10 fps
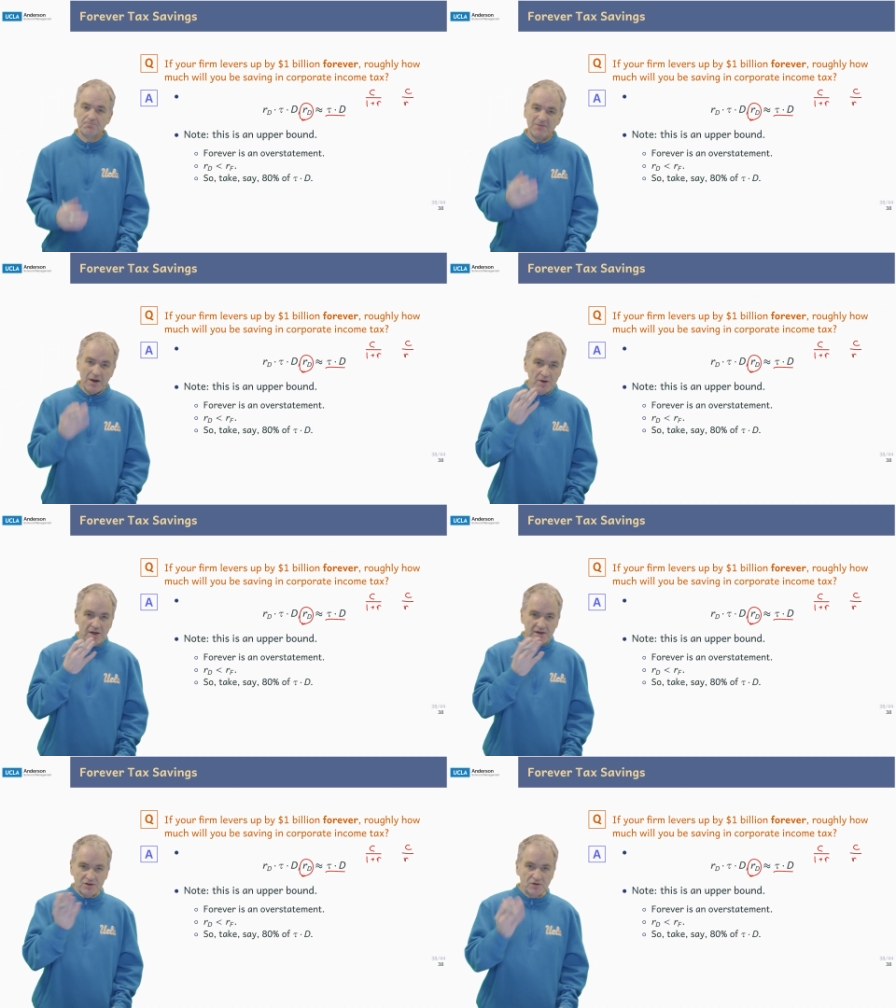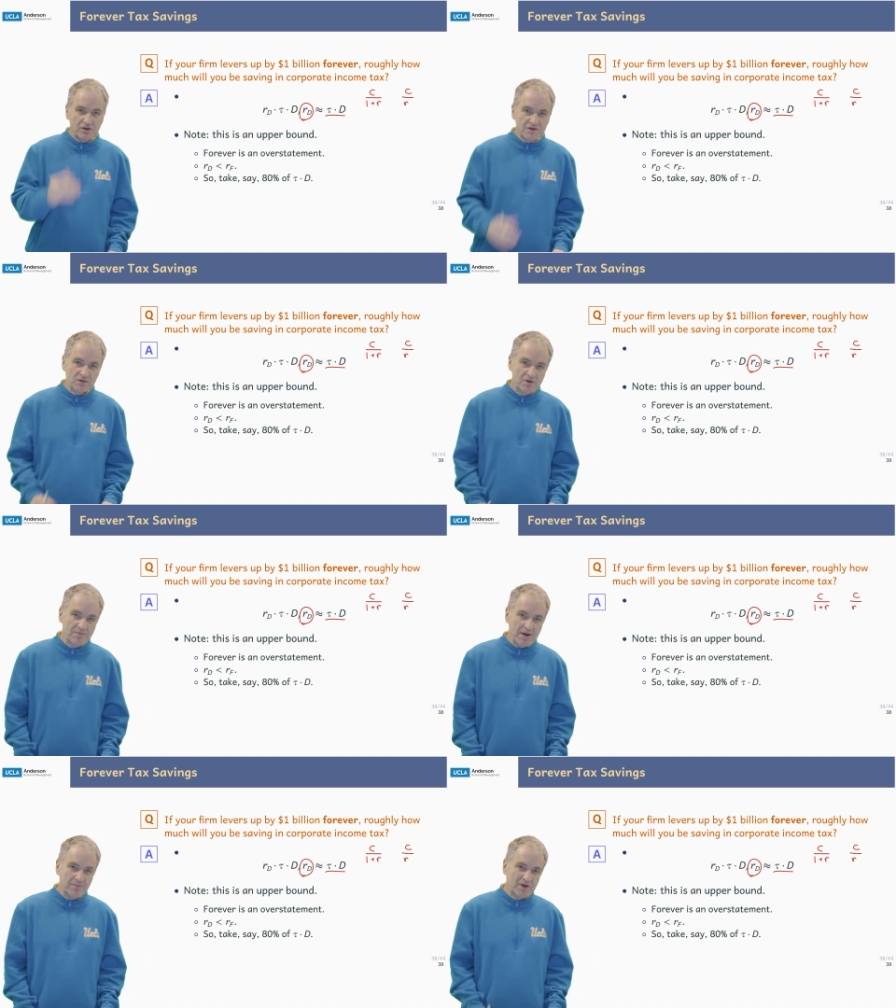Now, I should also
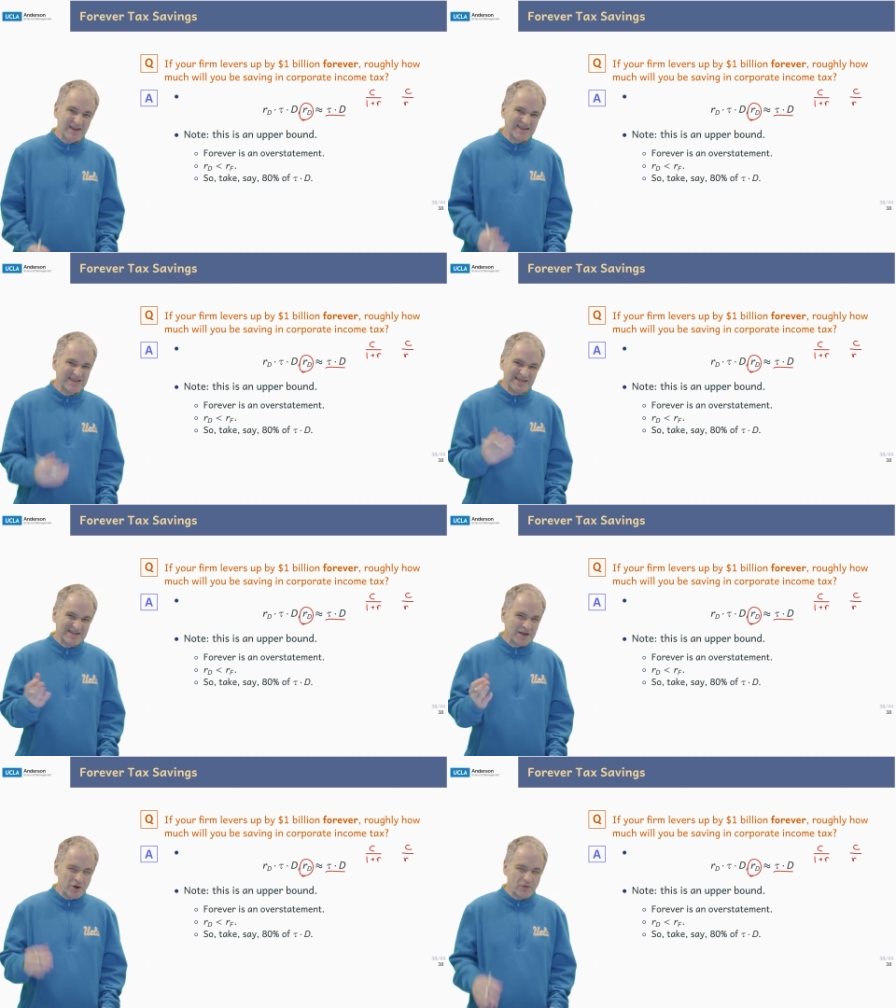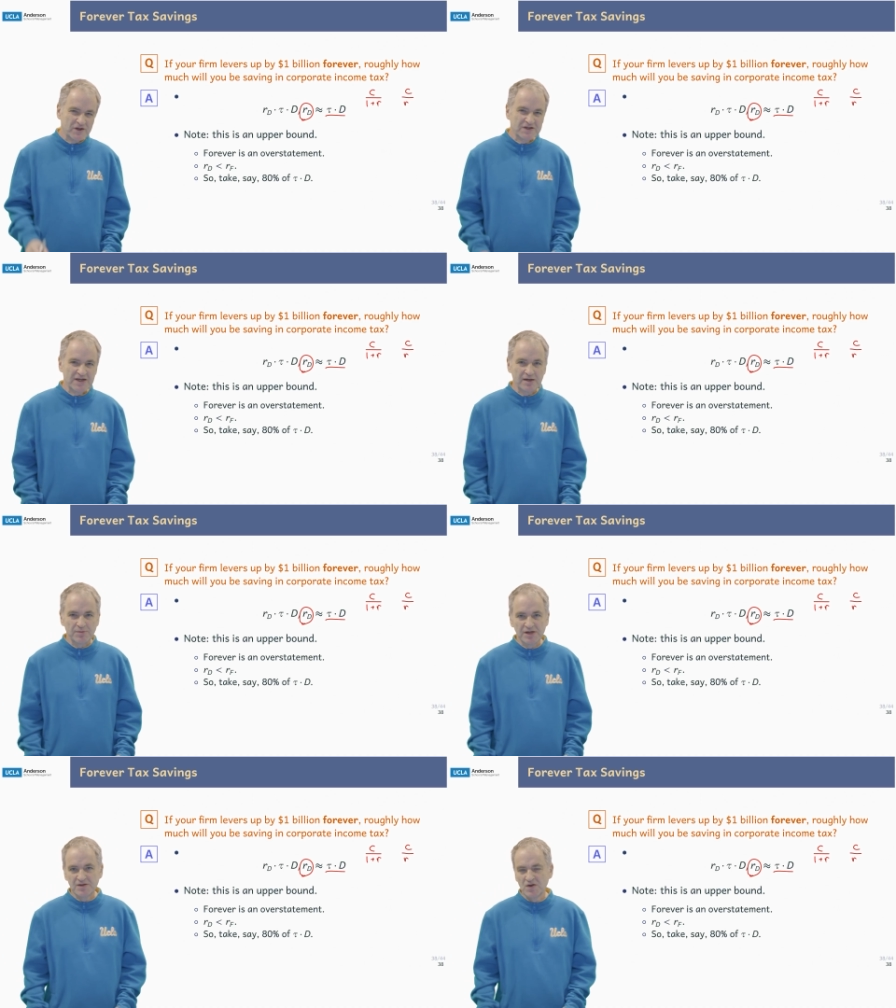remember that this is an
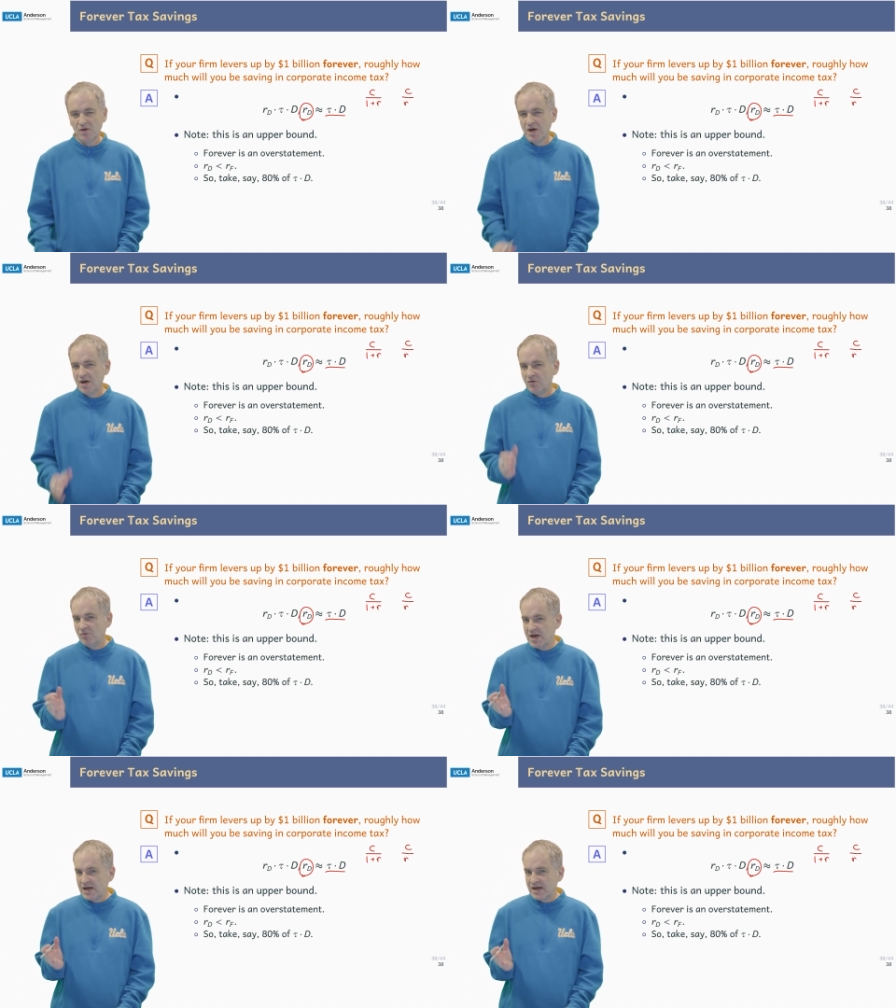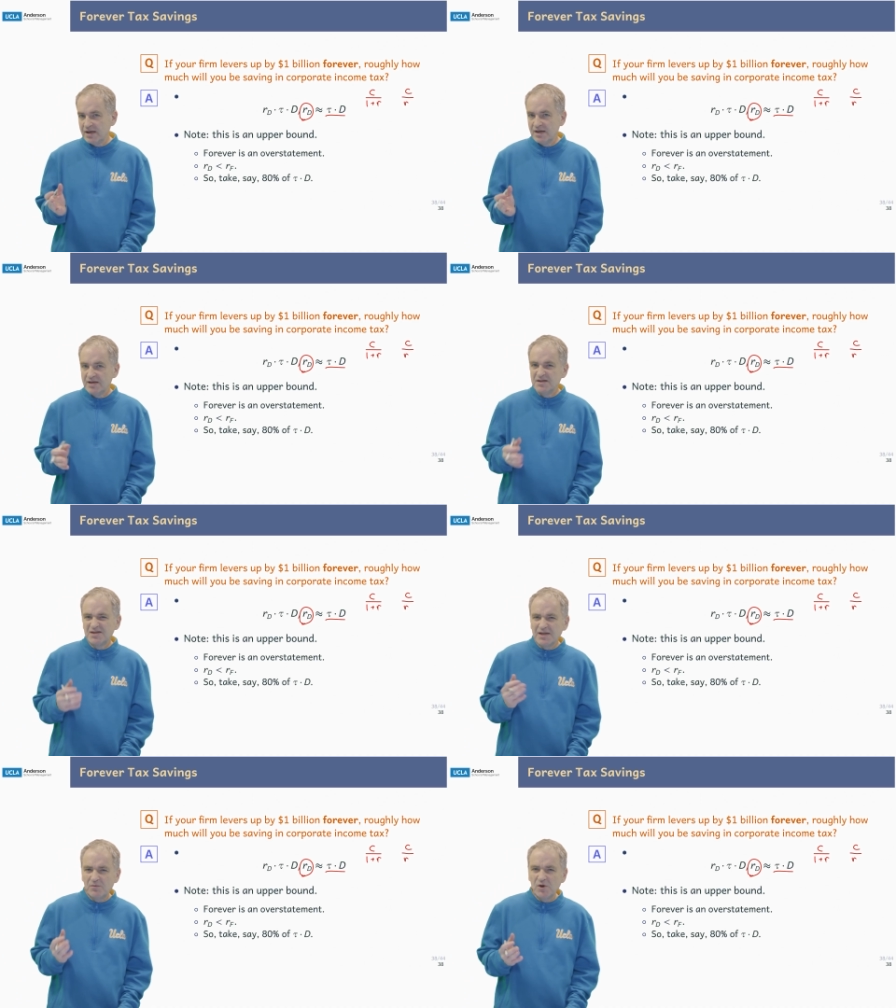overstatement. So really,
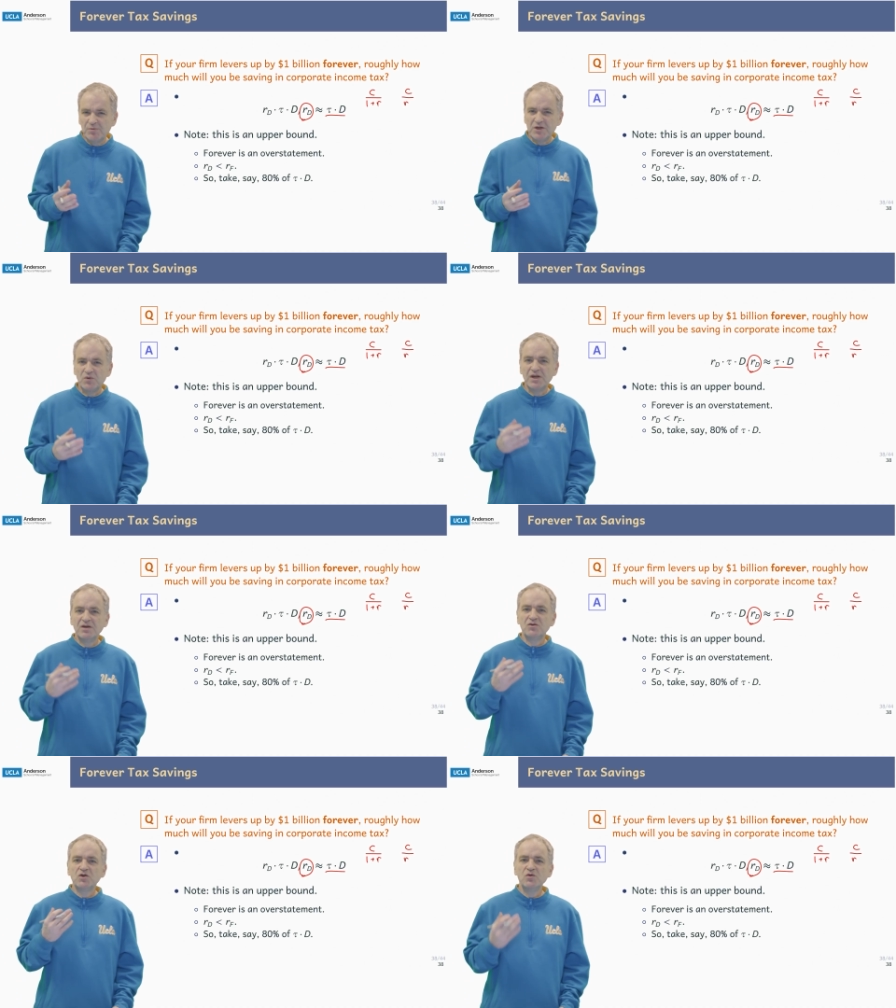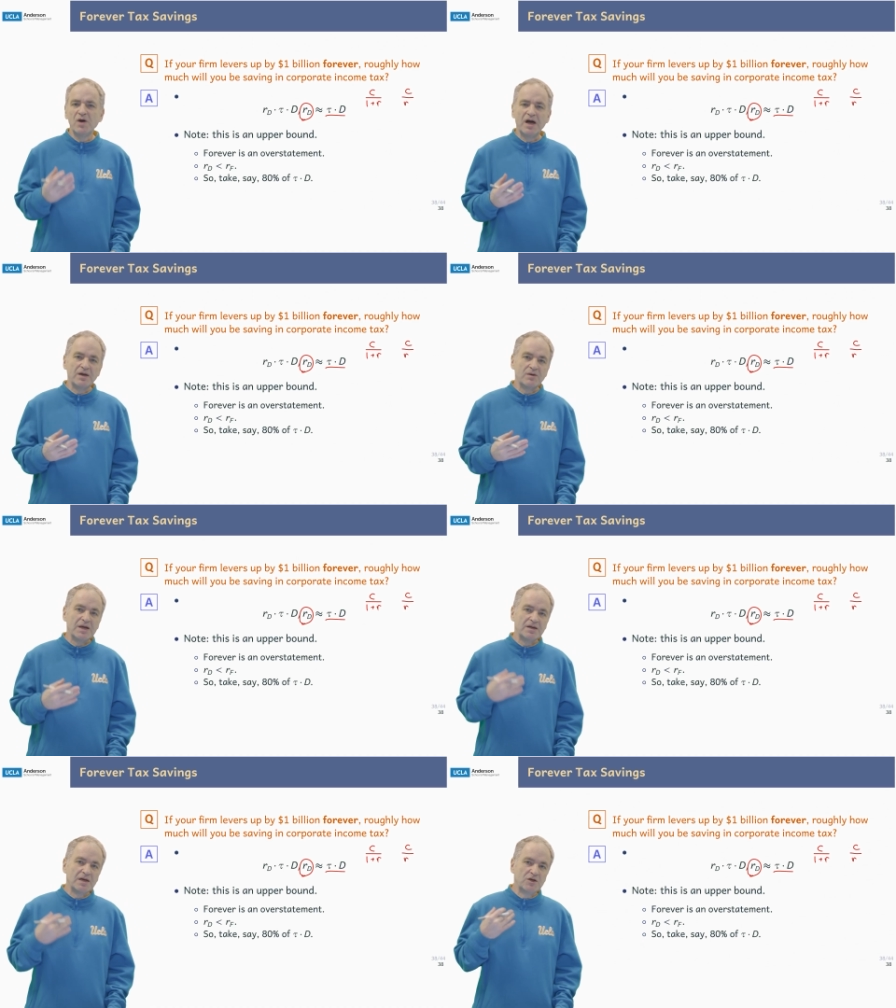somewhere between
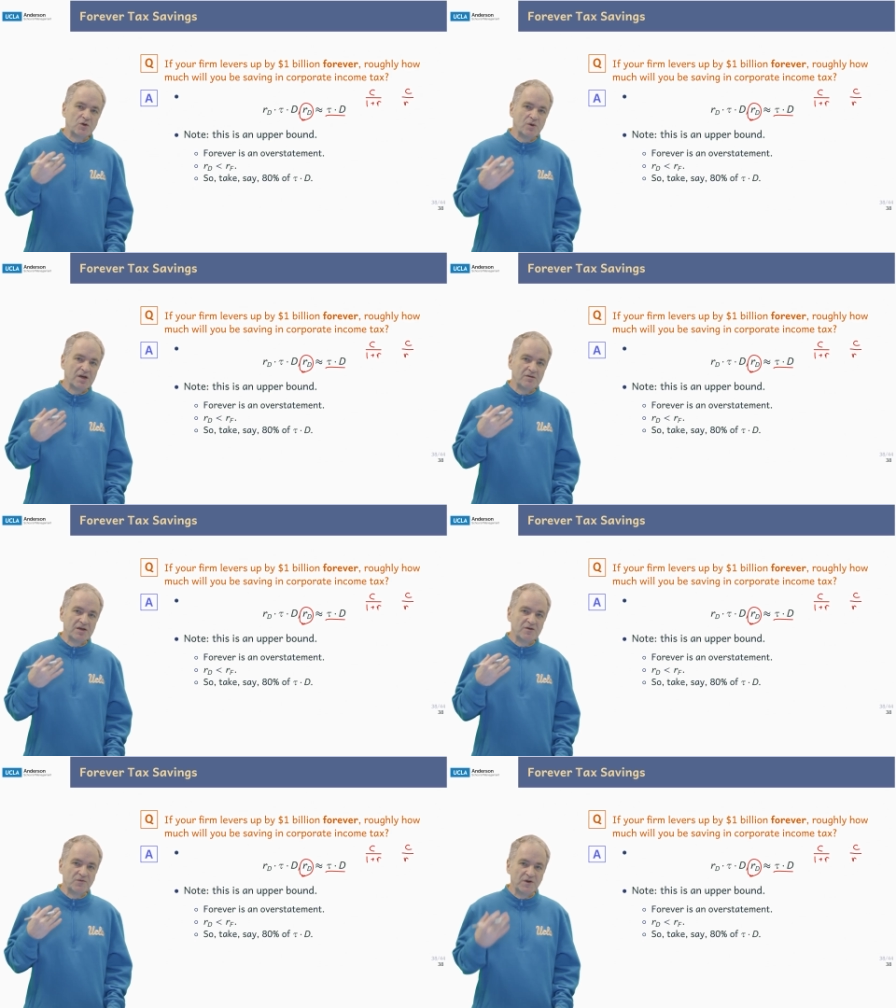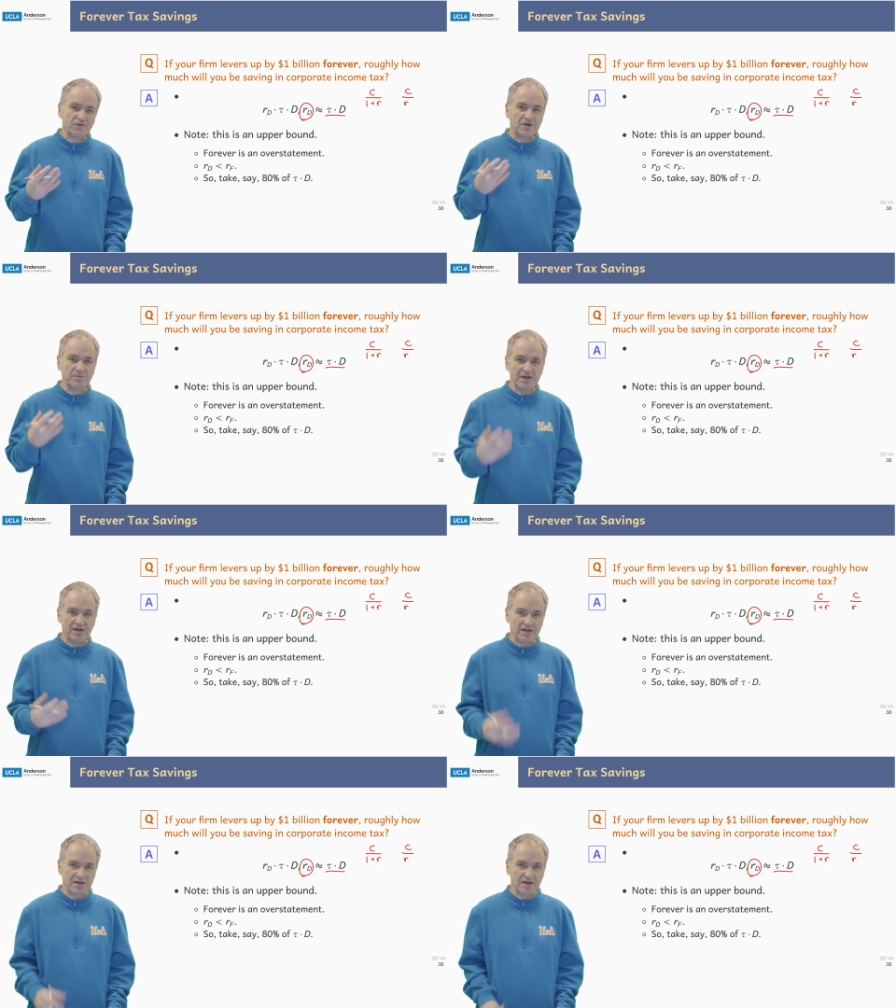$200 and $250 million.